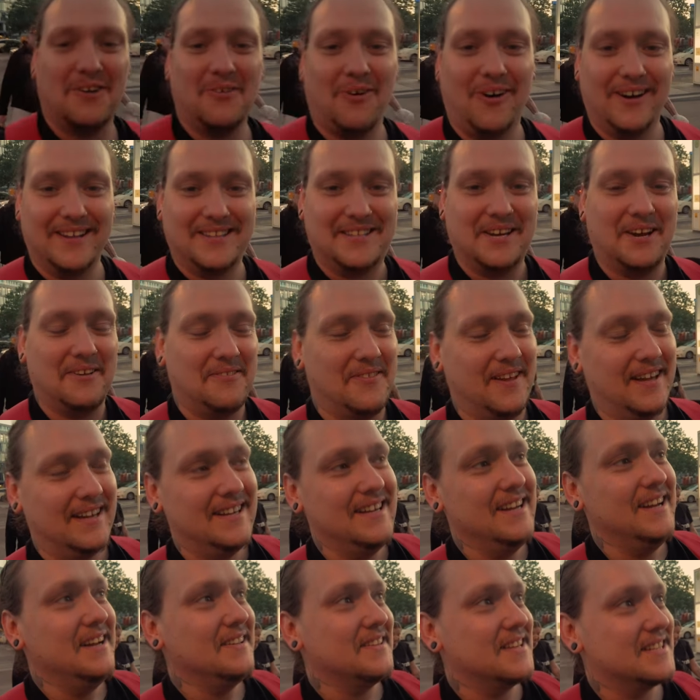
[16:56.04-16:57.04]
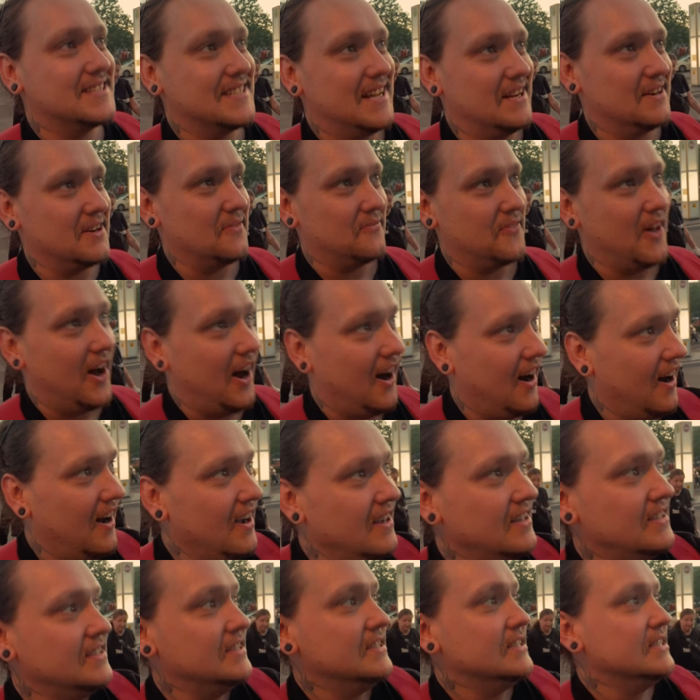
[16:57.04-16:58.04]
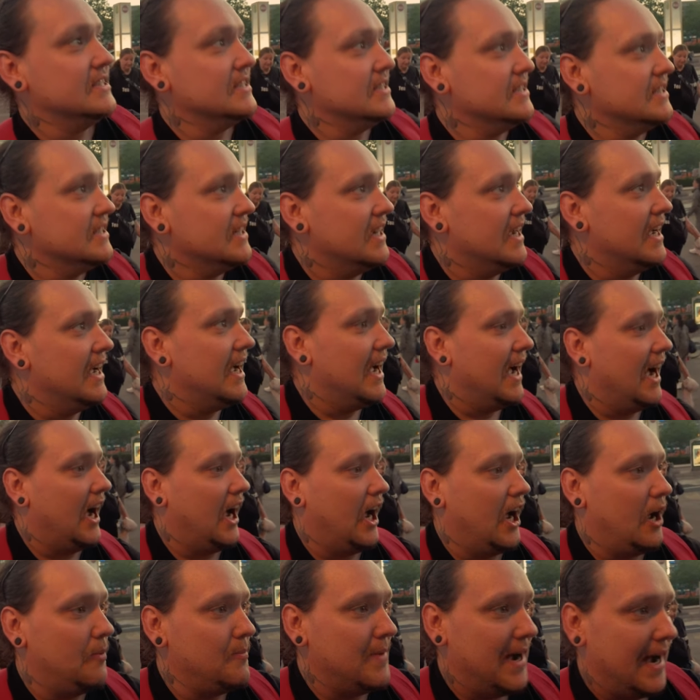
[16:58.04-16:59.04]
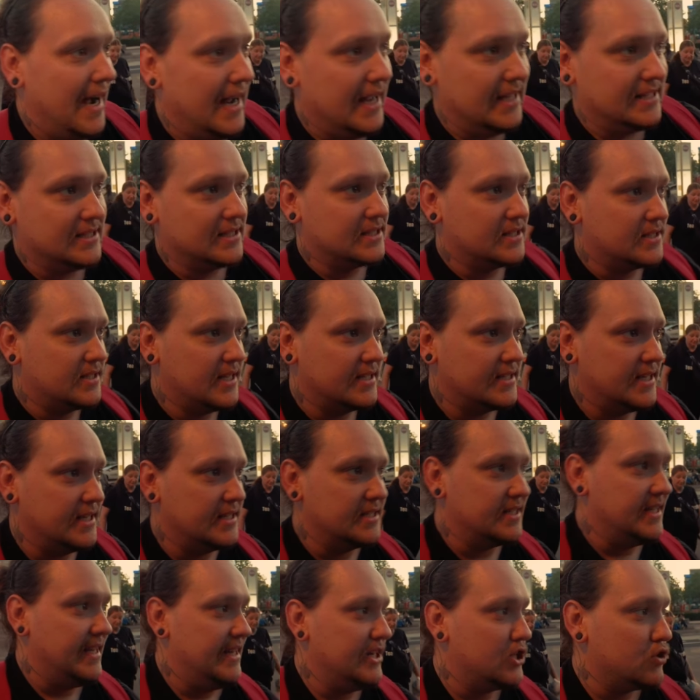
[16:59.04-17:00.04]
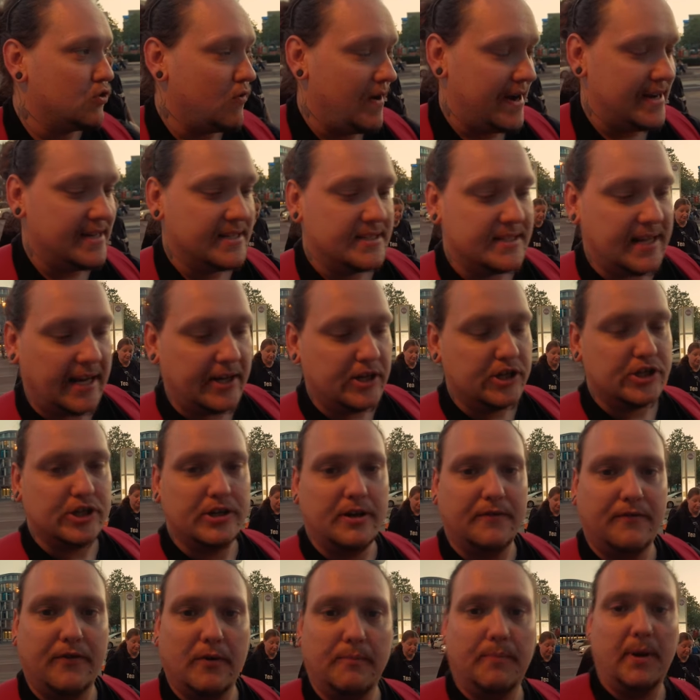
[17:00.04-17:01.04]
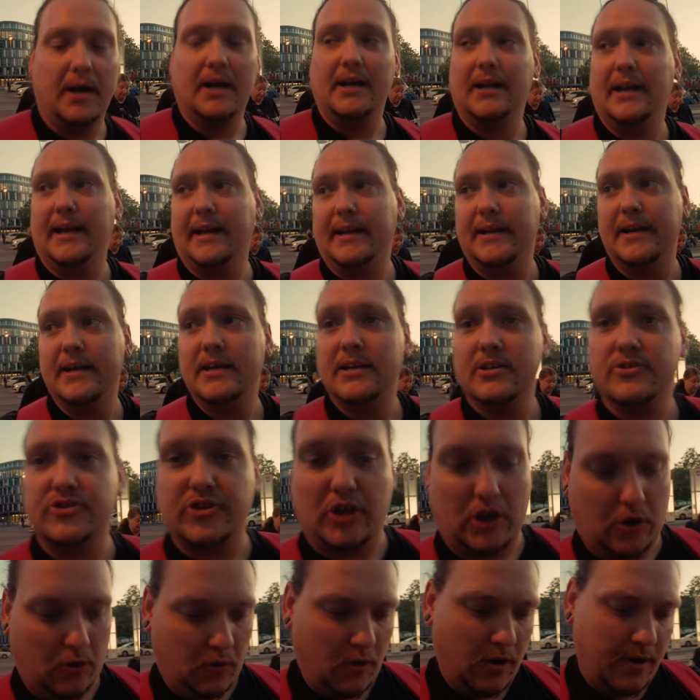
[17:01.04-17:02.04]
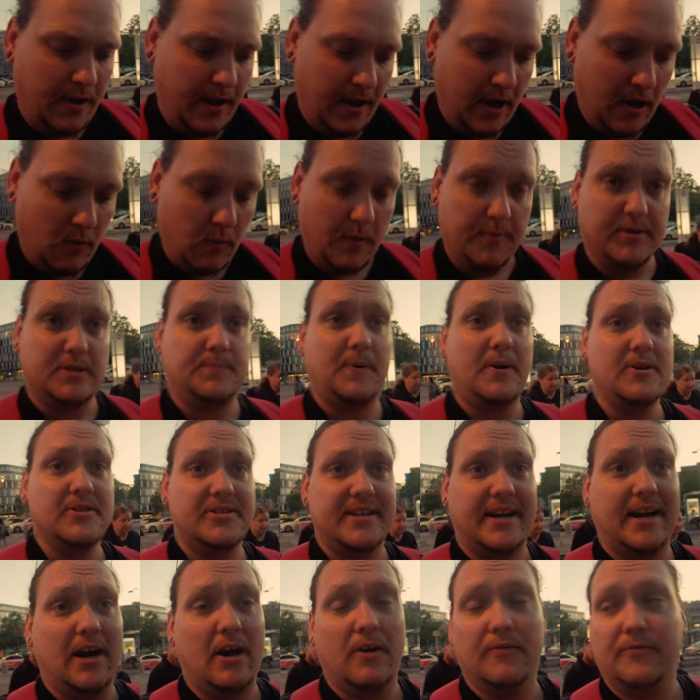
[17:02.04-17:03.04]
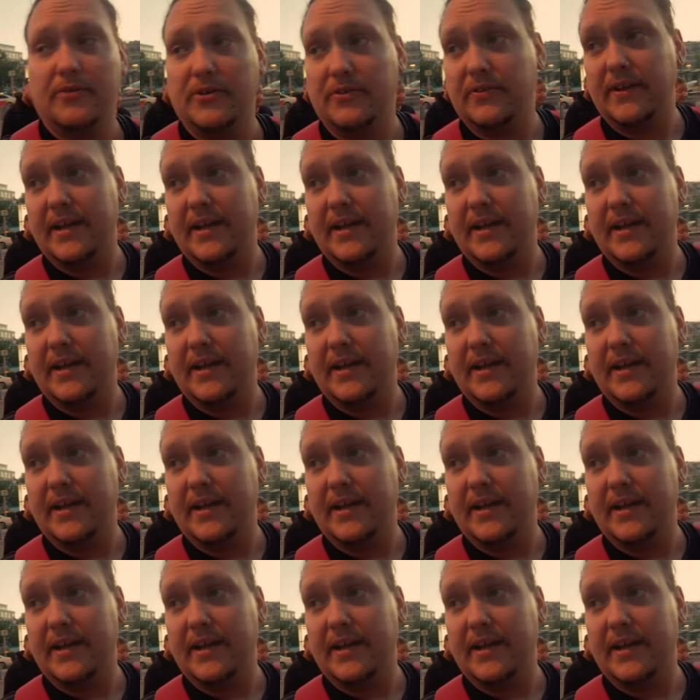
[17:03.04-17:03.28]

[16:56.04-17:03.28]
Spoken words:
quite do the sound of the R. And this is the train station for Berlin. So we were supposed to get off at